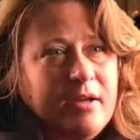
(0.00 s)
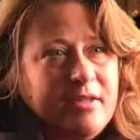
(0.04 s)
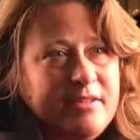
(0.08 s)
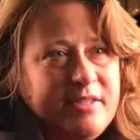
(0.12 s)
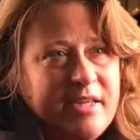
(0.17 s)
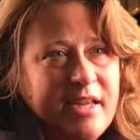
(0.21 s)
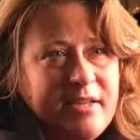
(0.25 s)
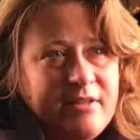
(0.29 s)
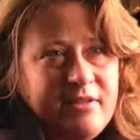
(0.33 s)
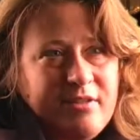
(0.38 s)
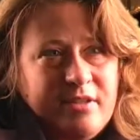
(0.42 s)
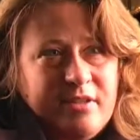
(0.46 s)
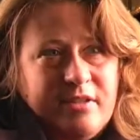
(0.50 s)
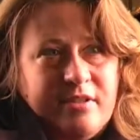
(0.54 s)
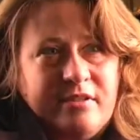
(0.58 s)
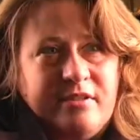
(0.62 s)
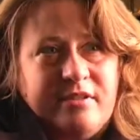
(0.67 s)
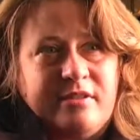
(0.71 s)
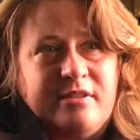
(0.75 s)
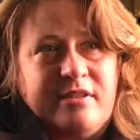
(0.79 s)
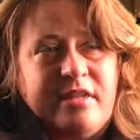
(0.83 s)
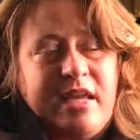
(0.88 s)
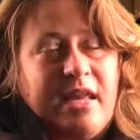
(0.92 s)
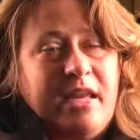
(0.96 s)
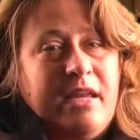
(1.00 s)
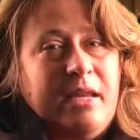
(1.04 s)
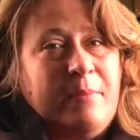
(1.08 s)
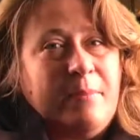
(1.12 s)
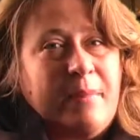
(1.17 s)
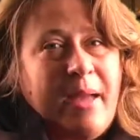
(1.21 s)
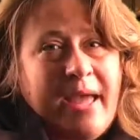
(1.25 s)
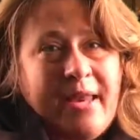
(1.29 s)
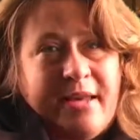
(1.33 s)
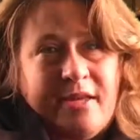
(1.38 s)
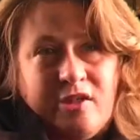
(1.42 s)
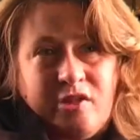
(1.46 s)
dentist, any
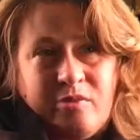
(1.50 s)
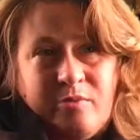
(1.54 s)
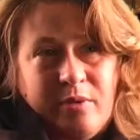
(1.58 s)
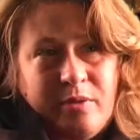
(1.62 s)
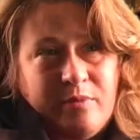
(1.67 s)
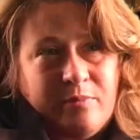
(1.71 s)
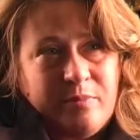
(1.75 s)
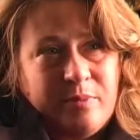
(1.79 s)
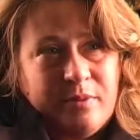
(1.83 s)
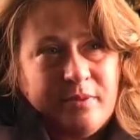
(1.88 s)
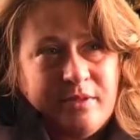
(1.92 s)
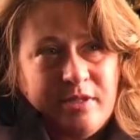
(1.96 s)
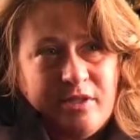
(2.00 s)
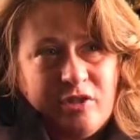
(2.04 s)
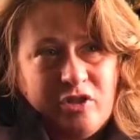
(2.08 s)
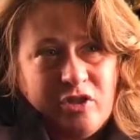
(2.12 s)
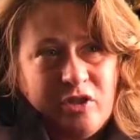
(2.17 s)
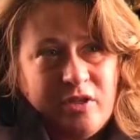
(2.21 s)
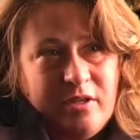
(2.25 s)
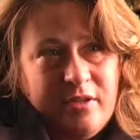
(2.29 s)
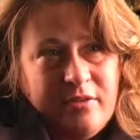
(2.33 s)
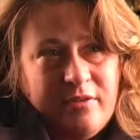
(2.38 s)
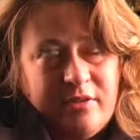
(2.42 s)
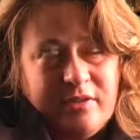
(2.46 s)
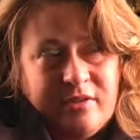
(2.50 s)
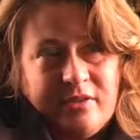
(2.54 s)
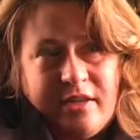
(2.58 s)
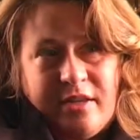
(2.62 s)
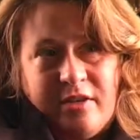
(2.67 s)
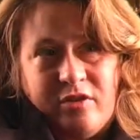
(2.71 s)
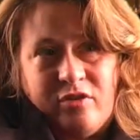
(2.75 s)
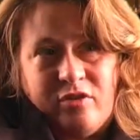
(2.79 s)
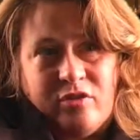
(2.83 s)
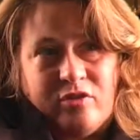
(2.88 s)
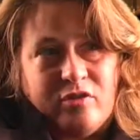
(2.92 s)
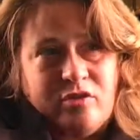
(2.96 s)
management position in the
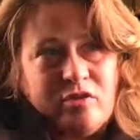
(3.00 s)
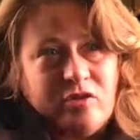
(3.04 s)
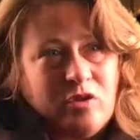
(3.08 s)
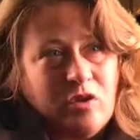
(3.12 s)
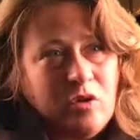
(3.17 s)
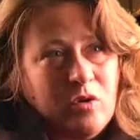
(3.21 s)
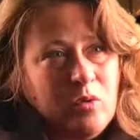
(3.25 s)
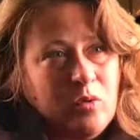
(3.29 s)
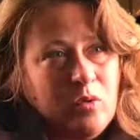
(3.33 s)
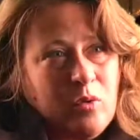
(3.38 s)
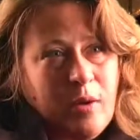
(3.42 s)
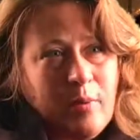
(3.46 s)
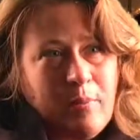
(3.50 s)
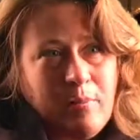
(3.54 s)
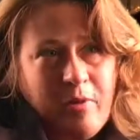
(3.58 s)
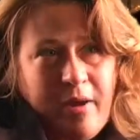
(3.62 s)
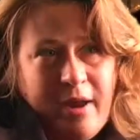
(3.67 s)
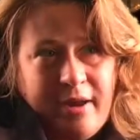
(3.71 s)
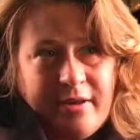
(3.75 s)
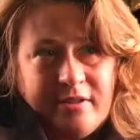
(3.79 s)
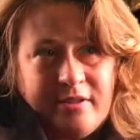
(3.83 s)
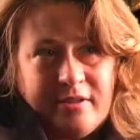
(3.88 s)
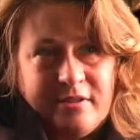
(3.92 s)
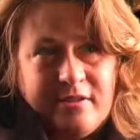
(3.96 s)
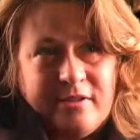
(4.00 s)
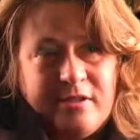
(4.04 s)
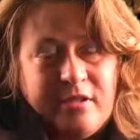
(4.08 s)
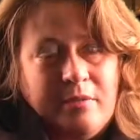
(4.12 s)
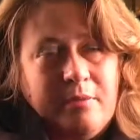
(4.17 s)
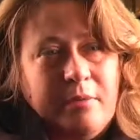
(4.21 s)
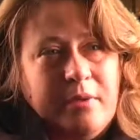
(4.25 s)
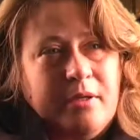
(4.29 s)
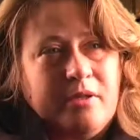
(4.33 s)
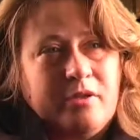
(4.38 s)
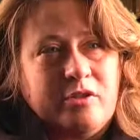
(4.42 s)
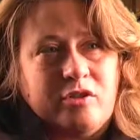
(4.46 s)
centers, so a practice
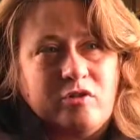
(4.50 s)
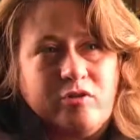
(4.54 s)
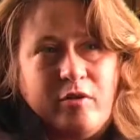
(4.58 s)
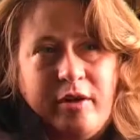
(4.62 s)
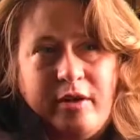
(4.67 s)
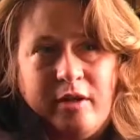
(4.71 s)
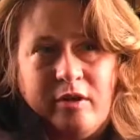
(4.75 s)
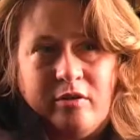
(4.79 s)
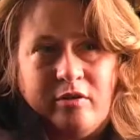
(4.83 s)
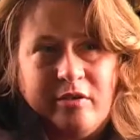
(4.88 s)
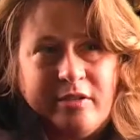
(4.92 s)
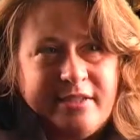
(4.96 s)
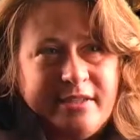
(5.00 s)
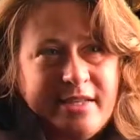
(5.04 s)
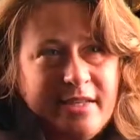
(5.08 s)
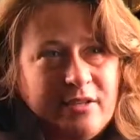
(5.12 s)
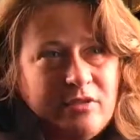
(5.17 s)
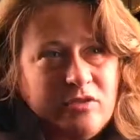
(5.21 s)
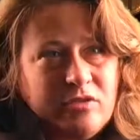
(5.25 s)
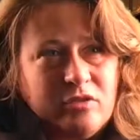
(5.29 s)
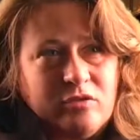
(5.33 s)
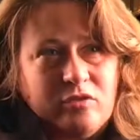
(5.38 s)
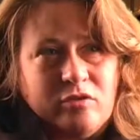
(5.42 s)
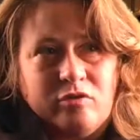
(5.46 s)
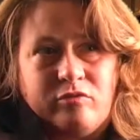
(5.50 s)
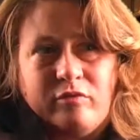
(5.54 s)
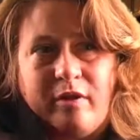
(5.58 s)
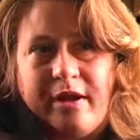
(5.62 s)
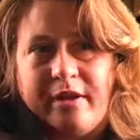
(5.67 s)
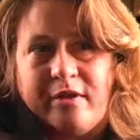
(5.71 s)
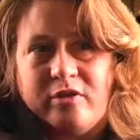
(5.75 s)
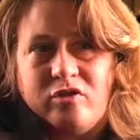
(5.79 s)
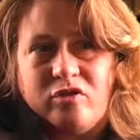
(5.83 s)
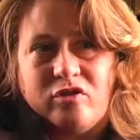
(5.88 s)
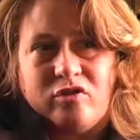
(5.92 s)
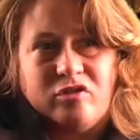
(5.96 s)
administrator, a dental
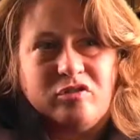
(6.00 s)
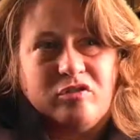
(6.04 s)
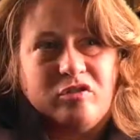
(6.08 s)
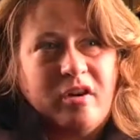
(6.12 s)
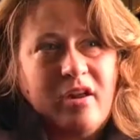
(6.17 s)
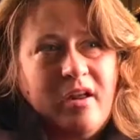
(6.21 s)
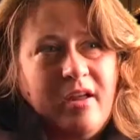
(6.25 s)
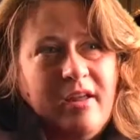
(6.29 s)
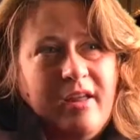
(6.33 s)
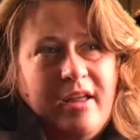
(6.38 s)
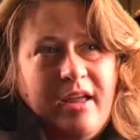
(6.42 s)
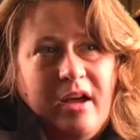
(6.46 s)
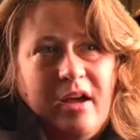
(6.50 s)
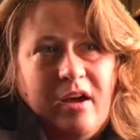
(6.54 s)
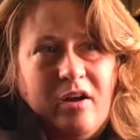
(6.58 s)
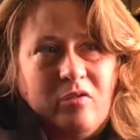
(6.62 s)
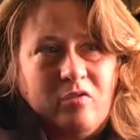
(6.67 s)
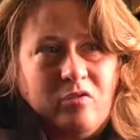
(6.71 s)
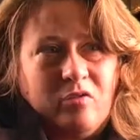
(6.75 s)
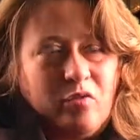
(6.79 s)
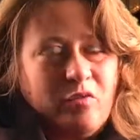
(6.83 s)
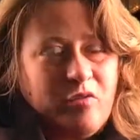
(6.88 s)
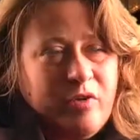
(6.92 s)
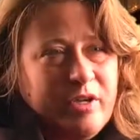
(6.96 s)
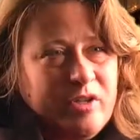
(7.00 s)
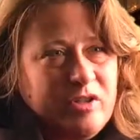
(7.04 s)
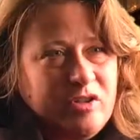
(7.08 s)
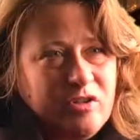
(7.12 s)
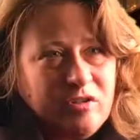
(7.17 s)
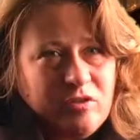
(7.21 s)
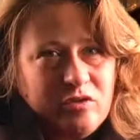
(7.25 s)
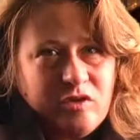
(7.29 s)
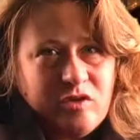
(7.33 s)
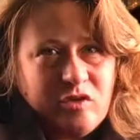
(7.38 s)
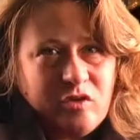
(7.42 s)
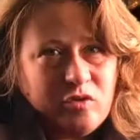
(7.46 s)
director, a
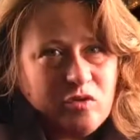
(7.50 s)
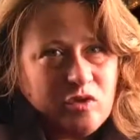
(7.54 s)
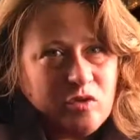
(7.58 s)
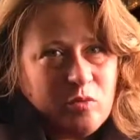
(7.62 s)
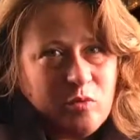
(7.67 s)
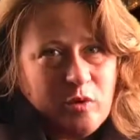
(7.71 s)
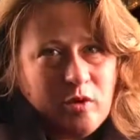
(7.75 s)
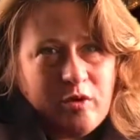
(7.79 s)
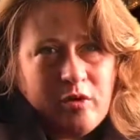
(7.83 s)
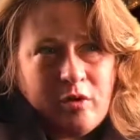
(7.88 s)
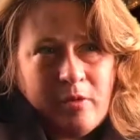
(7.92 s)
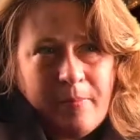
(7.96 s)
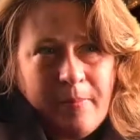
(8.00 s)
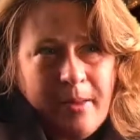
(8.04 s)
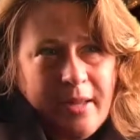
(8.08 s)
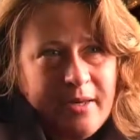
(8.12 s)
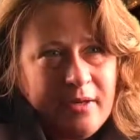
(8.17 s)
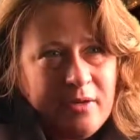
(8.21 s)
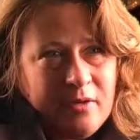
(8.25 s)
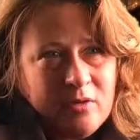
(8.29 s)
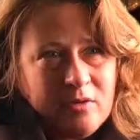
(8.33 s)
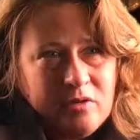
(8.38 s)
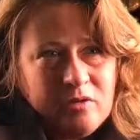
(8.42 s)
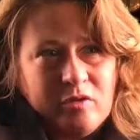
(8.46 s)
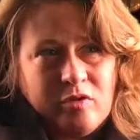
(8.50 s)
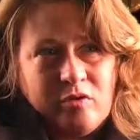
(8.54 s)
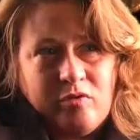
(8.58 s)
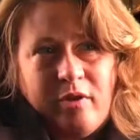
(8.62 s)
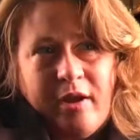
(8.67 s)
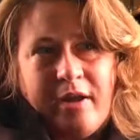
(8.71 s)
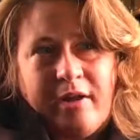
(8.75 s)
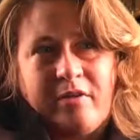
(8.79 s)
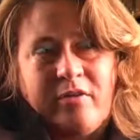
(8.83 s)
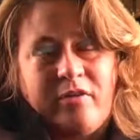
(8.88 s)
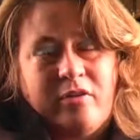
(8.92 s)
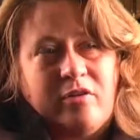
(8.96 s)
regional social worker, medical
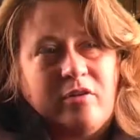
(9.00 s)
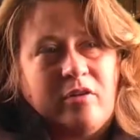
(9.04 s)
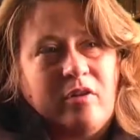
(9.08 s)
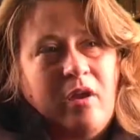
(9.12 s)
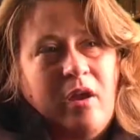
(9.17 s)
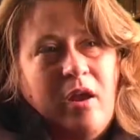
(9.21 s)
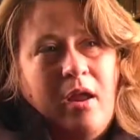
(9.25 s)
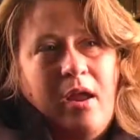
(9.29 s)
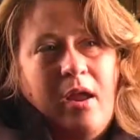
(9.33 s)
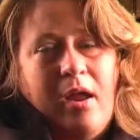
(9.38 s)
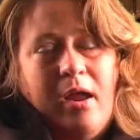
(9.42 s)
director,